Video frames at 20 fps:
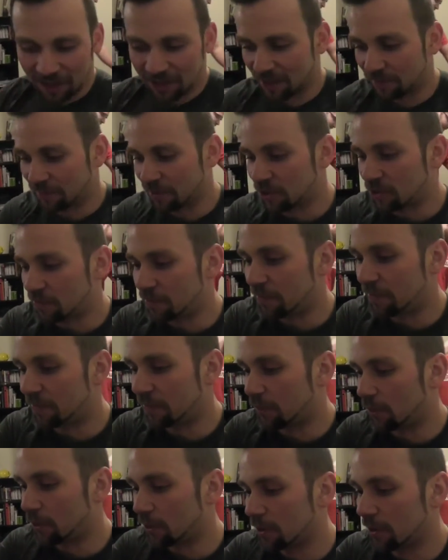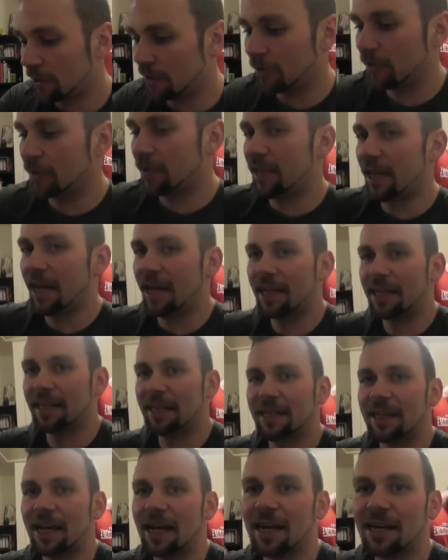as I mentioned before,
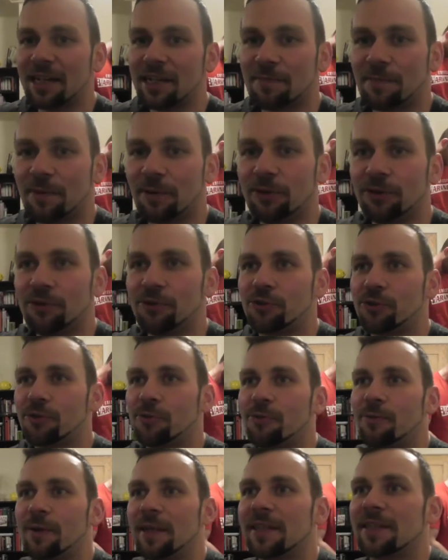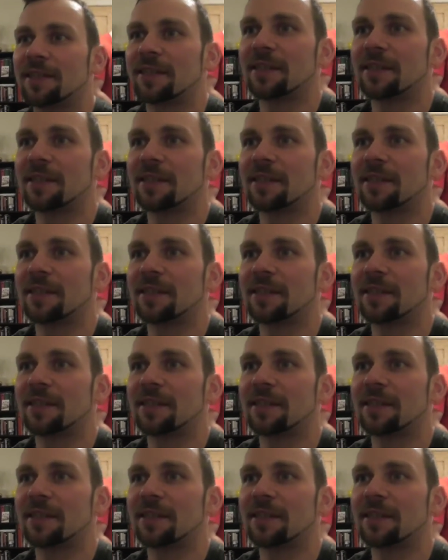they, as per usual, went